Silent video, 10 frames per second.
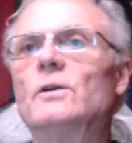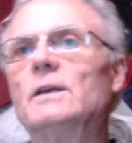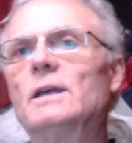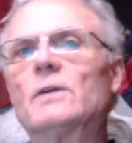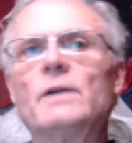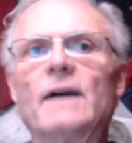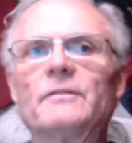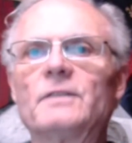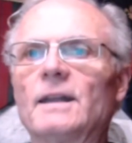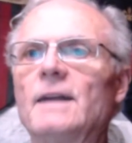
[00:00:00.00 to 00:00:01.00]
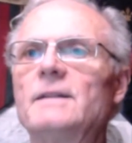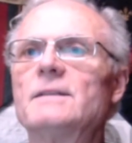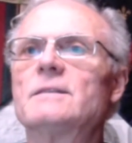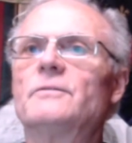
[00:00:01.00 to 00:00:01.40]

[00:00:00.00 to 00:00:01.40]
here we have Tyrannus,